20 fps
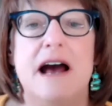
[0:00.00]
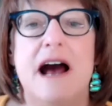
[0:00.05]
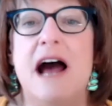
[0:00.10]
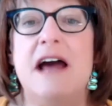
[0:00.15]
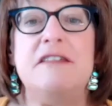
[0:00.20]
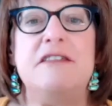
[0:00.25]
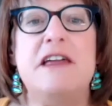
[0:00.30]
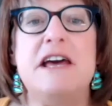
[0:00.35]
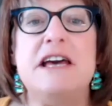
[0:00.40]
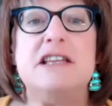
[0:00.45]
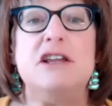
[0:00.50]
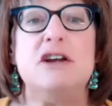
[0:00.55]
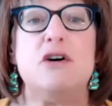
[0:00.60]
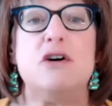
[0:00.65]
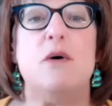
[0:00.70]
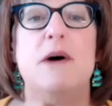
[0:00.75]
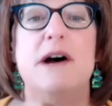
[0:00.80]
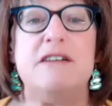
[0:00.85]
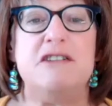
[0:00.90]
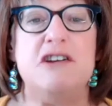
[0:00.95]
I think the
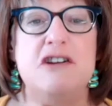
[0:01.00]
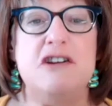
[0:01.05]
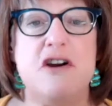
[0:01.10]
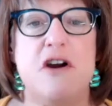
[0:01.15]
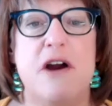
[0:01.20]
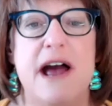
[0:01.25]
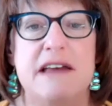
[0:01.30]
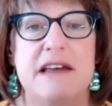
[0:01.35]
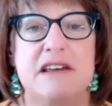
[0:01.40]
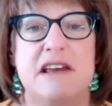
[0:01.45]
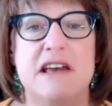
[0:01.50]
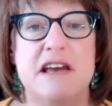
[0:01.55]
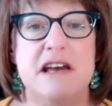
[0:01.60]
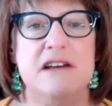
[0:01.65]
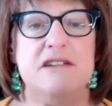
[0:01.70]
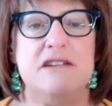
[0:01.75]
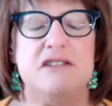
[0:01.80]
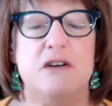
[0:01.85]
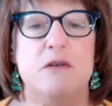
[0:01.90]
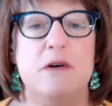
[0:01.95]
question you're asking
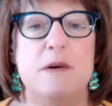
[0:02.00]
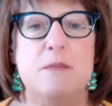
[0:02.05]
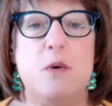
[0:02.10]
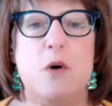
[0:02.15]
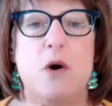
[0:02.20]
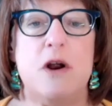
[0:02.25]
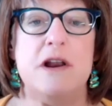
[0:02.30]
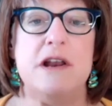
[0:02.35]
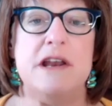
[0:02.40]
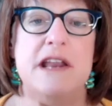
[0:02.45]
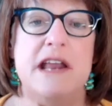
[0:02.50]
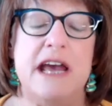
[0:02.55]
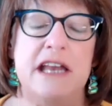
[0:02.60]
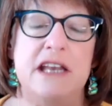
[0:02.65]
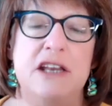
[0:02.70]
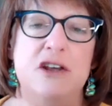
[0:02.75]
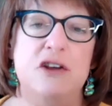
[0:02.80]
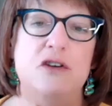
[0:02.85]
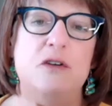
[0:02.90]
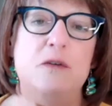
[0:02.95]
is so important,
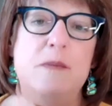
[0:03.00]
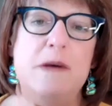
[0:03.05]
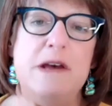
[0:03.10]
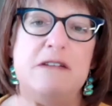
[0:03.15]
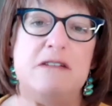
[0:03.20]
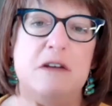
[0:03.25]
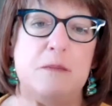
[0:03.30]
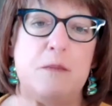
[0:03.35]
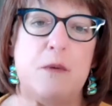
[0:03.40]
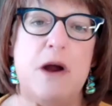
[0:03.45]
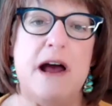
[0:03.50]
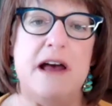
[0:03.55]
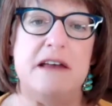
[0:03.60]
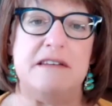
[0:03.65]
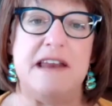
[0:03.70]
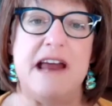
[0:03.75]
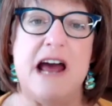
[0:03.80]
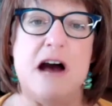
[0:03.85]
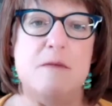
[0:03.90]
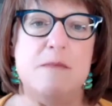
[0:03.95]
and you'd be
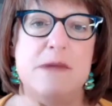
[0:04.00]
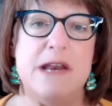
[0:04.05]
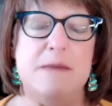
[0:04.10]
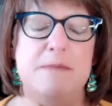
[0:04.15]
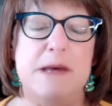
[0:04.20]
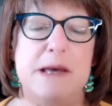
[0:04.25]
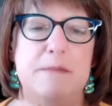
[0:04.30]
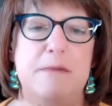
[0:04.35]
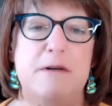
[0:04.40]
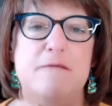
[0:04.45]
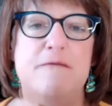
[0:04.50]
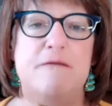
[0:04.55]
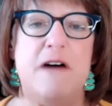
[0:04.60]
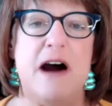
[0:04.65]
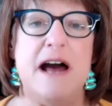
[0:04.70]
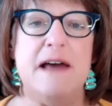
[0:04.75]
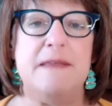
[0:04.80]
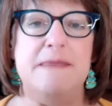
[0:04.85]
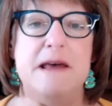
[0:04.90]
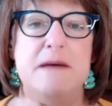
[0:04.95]
surprised how many people
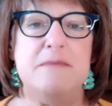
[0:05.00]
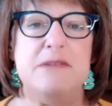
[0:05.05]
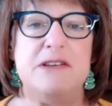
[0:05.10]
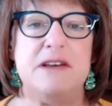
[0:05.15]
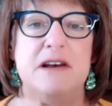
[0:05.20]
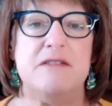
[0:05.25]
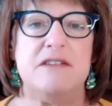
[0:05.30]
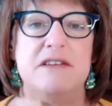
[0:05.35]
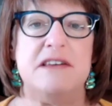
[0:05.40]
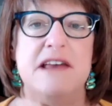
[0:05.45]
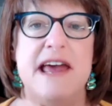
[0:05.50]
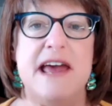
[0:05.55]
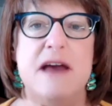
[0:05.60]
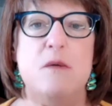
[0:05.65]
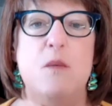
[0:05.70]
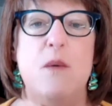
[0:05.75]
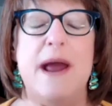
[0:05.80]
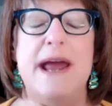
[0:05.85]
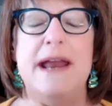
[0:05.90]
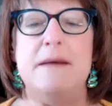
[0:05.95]
find themselves
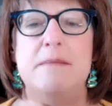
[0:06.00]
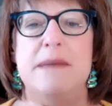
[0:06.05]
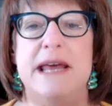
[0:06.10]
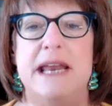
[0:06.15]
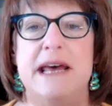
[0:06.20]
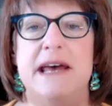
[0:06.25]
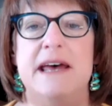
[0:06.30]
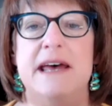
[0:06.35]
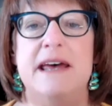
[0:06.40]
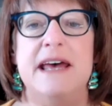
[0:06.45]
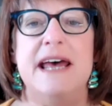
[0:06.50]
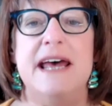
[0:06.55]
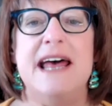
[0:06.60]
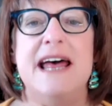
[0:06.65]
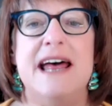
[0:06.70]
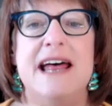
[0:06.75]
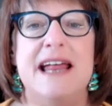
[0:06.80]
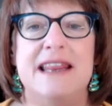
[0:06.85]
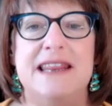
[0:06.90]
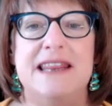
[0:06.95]
saying, wait a minute,
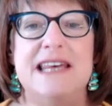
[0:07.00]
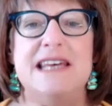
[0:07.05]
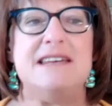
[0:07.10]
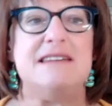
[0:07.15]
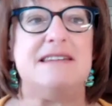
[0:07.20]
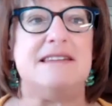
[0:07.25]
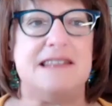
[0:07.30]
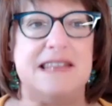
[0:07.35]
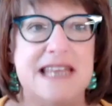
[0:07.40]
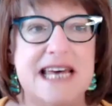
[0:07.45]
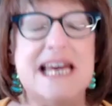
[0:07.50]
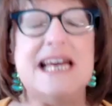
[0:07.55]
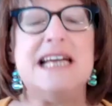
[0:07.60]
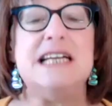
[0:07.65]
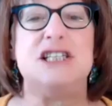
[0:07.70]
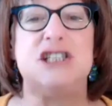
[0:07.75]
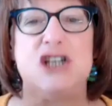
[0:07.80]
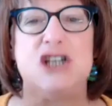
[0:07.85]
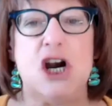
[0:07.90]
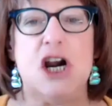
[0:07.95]
this thing
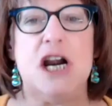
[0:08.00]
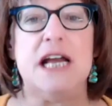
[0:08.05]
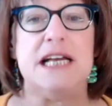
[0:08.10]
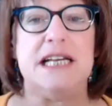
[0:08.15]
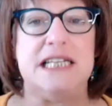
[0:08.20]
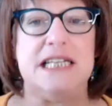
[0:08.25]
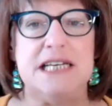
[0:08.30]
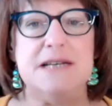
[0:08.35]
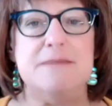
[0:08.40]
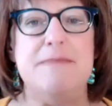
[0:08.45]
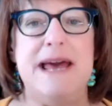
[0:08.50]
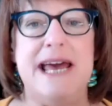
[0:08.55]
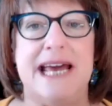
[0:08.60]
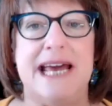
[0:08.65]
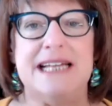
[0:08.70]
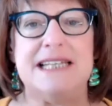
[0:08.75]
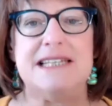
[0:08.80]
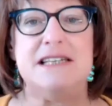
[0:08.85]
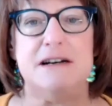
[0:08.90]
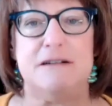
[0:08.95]
started to make
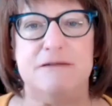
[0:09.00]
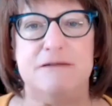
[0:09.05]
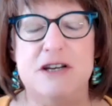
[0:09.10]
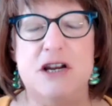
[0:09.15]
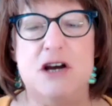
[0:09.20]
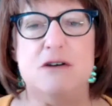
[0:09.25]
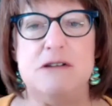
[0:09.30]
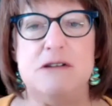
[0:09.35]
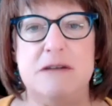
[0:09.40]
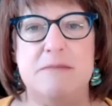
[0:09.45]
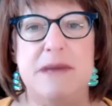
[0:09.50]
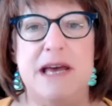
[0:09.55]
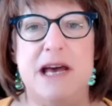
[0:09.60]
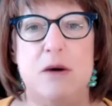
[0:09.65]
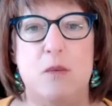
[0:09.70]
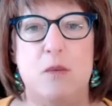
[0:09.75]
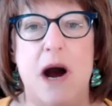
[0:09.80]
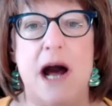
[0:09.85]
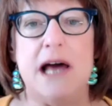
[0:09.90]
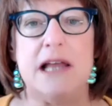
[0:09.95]
itself known to me a
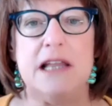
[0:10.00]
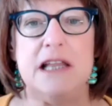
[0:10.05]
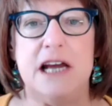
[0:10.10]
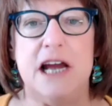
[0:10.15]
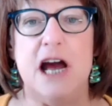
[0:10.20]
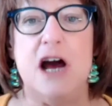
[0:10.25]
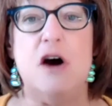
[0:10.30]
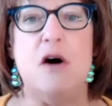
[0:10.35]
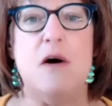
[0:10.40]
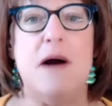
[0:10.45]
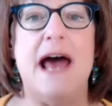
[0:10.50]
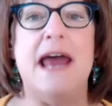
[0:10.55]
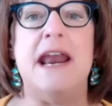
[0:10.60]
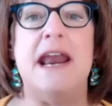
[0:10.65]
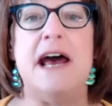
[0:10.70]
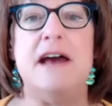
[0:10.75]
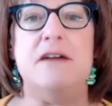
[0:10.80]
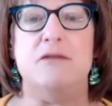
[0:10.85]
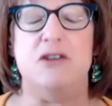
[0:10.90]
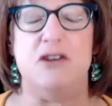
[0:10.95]
while ago, and
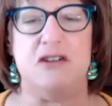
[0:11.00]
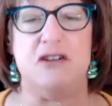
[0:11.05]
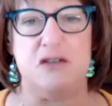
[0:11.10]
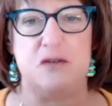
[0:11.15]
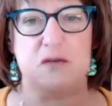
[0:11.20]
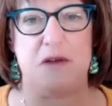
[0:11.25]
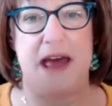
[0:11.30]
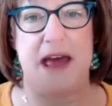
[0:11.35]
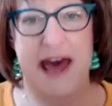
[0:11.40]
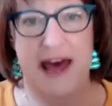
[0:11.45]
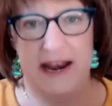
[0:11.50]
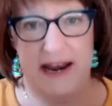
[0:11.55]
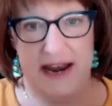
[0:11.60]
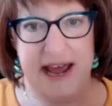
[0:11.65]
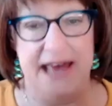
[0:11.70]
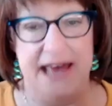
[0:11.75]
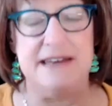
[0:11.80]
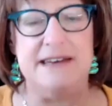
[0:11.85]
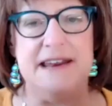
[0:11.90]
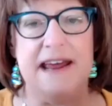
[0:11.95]
I just had
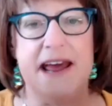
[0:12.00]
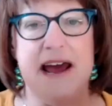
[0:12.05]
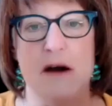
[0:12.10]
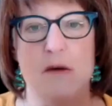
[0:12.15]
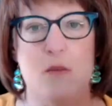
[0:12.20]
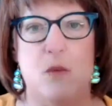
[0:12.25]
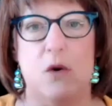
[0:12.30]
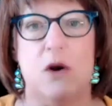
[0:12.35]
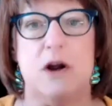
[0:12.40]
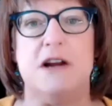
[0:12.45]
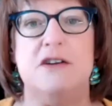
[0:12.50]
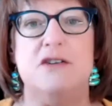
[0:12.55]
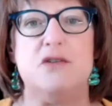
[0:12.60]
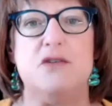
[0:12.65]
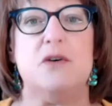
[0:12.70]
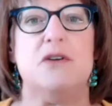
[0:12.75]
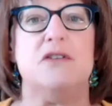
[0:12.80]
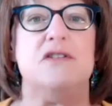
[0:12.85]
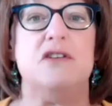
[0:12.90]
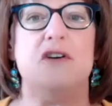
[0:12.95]
head down, working
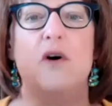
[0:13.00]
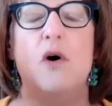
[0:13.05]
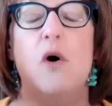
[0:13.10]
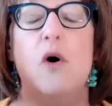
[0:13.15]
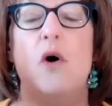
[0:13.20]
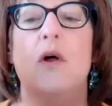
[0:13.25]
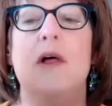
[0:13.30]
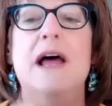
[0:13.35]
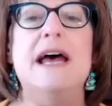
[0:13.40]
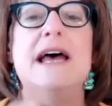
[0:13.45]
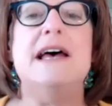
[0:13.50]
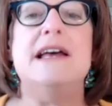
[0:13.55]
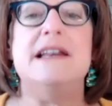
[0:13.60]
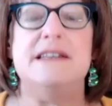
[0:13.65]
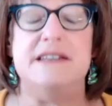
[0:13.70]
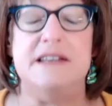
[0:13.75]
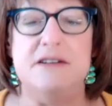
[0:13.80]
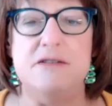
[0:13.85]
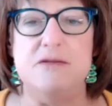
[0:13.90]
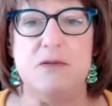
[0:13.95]
towards the goal,
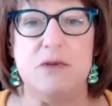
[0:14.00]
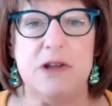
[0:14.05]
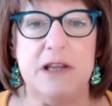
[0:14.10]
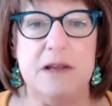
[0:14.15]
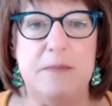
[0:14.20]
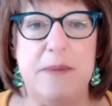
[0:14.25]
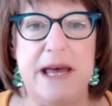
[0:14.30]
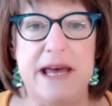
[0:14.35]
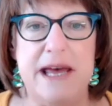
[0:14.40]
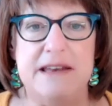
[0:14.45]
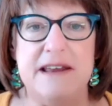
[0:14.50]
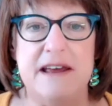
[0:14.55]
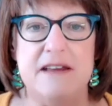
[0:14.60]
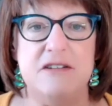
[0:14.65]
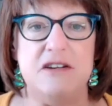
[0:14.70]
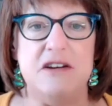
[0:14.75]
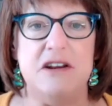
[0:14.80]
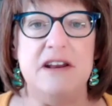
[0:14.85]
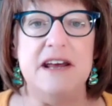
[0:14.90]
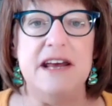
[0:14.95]
didn't really pay
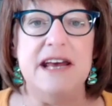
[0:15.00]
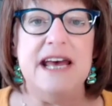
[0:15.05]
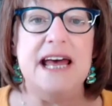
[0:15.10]
attention.